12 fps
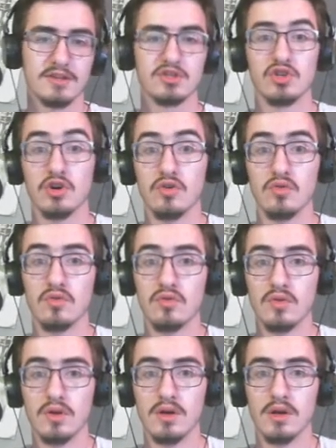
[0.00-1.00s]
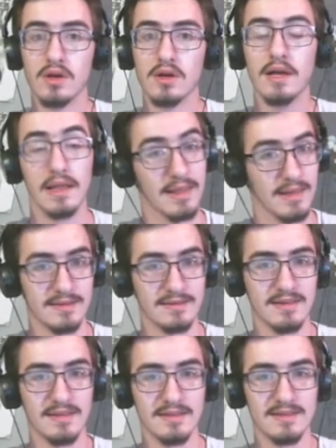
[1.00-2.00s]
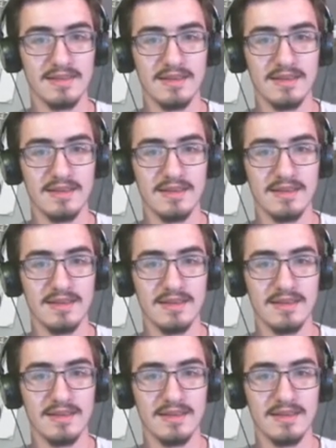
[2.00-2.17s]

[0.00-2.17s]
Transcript: So let's get into